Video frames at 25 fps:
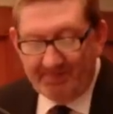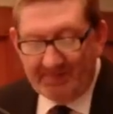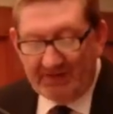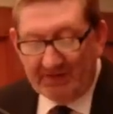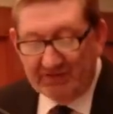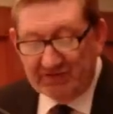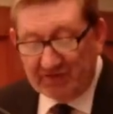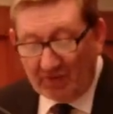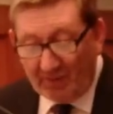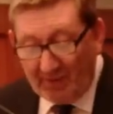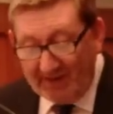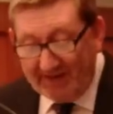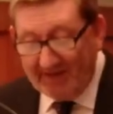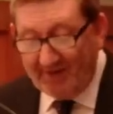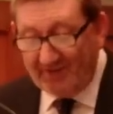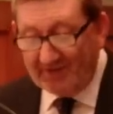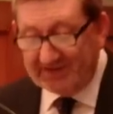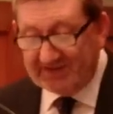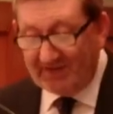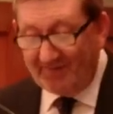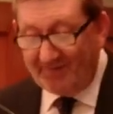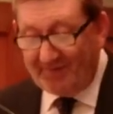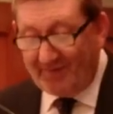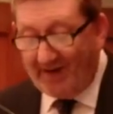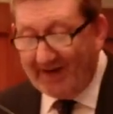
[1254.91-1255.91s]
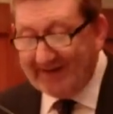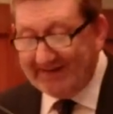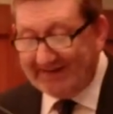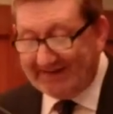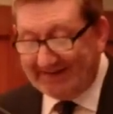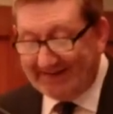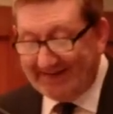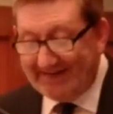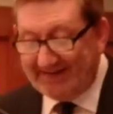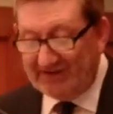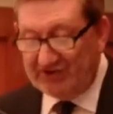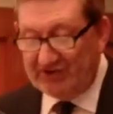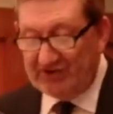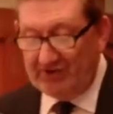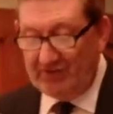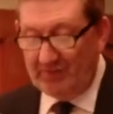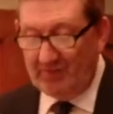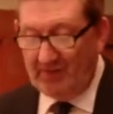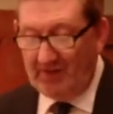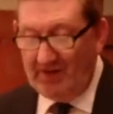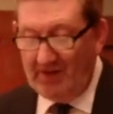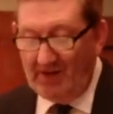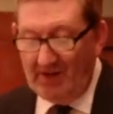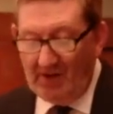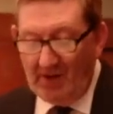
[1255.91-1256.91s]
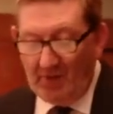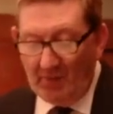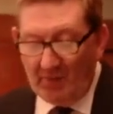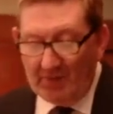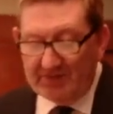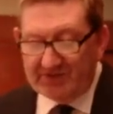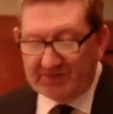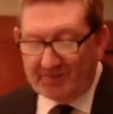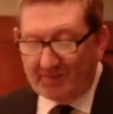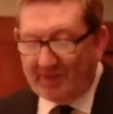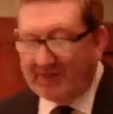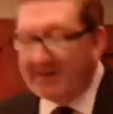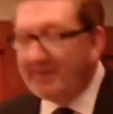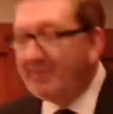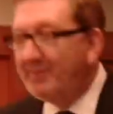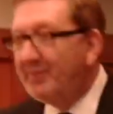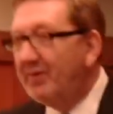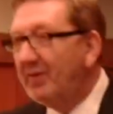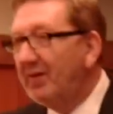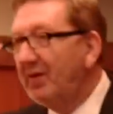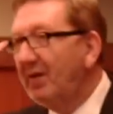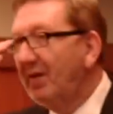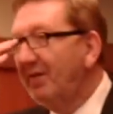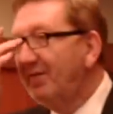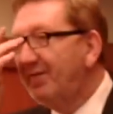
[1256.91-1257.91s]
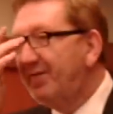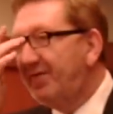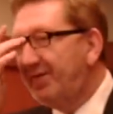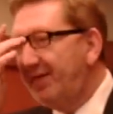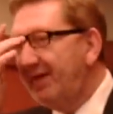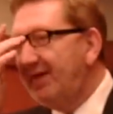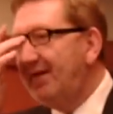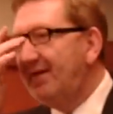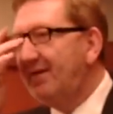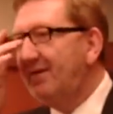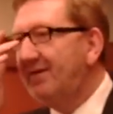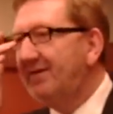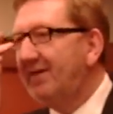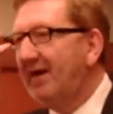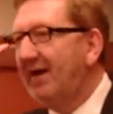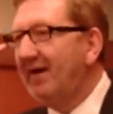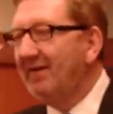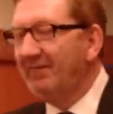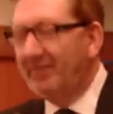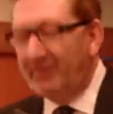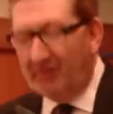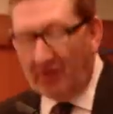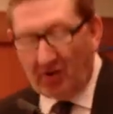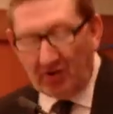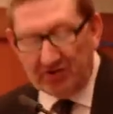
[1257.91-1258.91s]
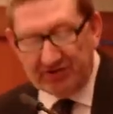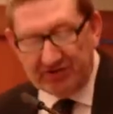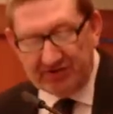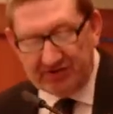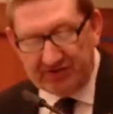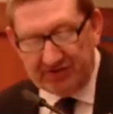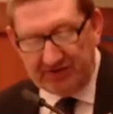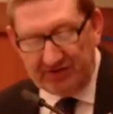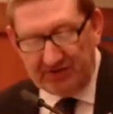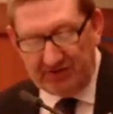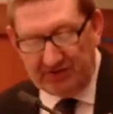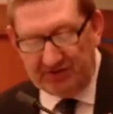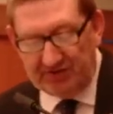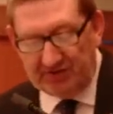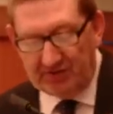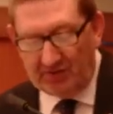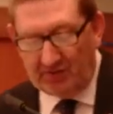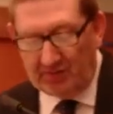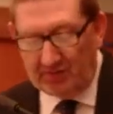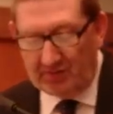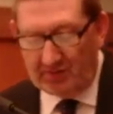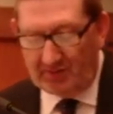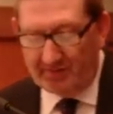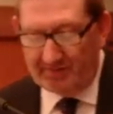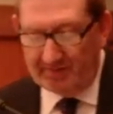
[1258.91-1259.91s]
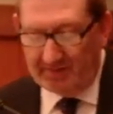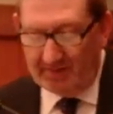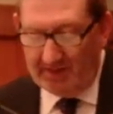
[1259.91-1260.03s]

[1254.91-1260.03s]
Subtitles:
So here is a vital issue which people feel they have lost control of.